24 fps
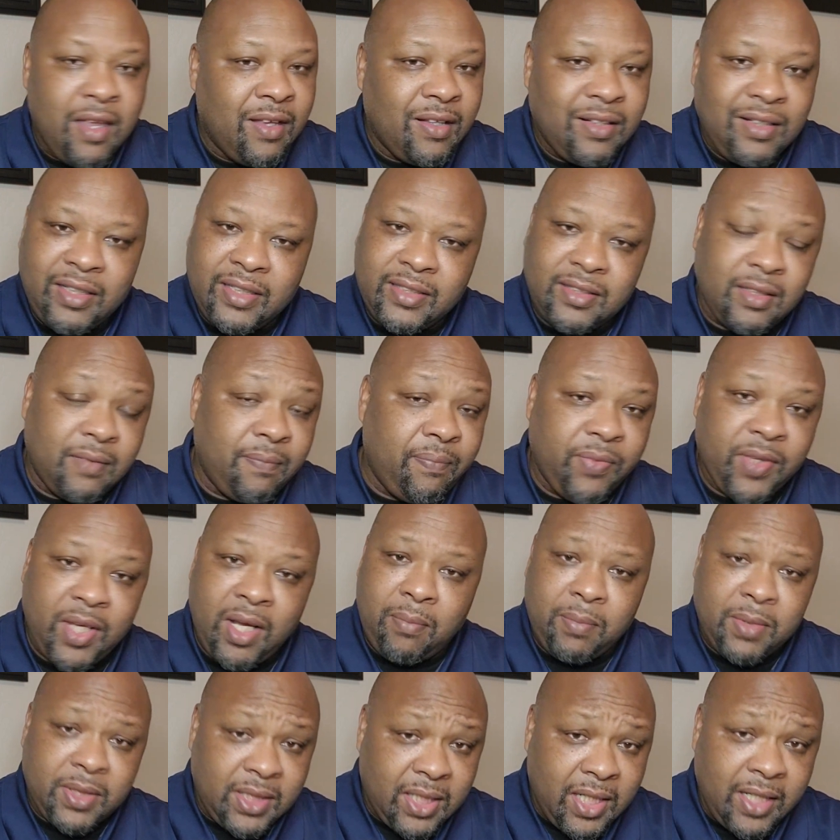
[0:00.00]
Listen, I'm
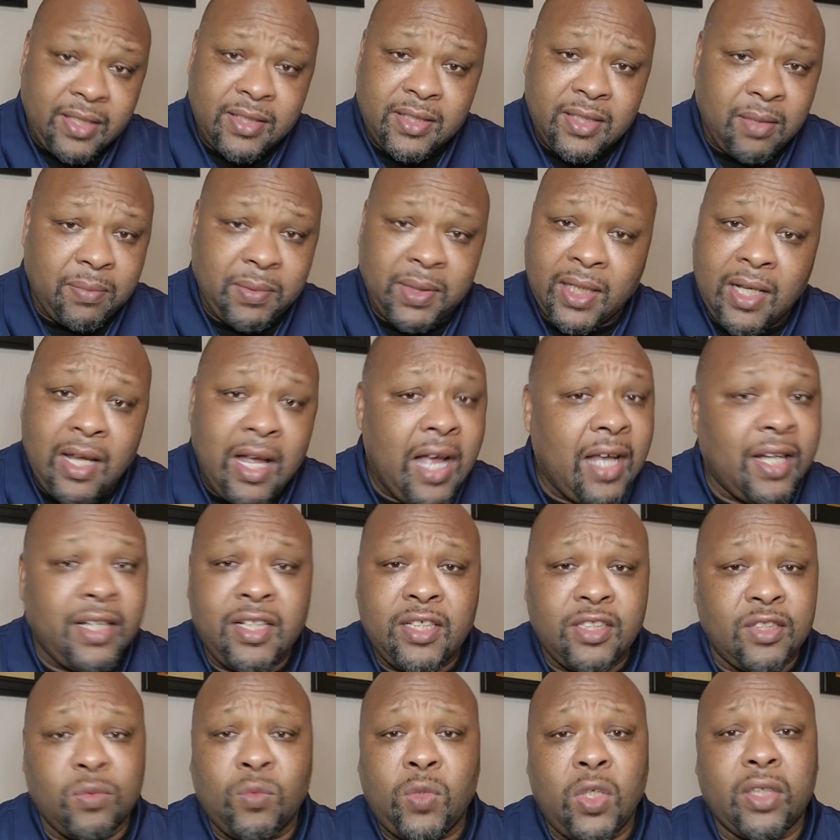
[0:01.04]
going to tell you something. God
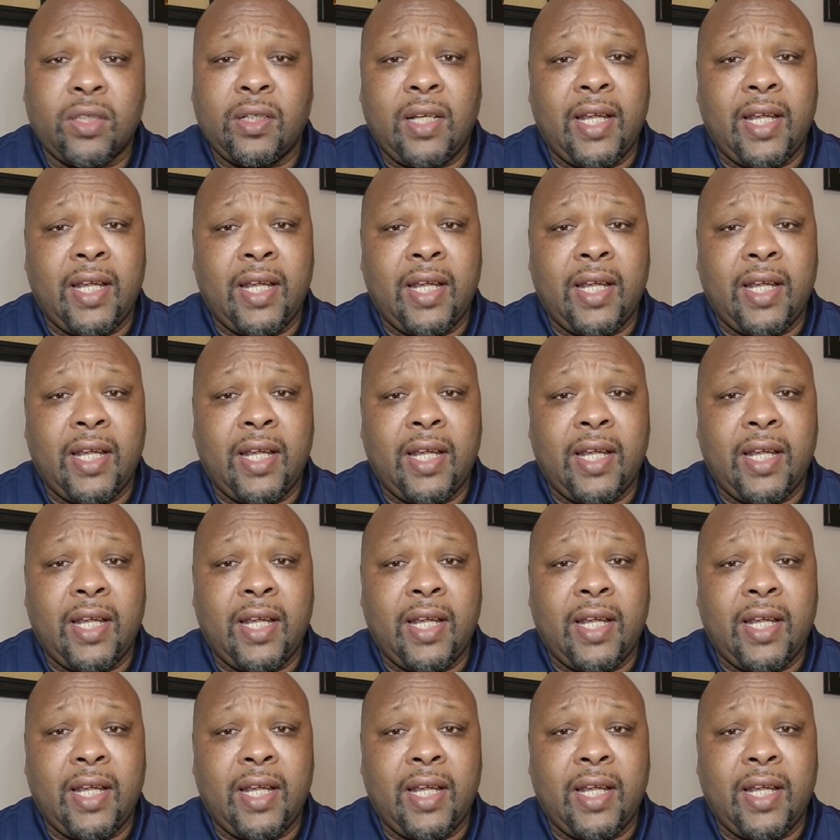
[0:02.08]
doesn't work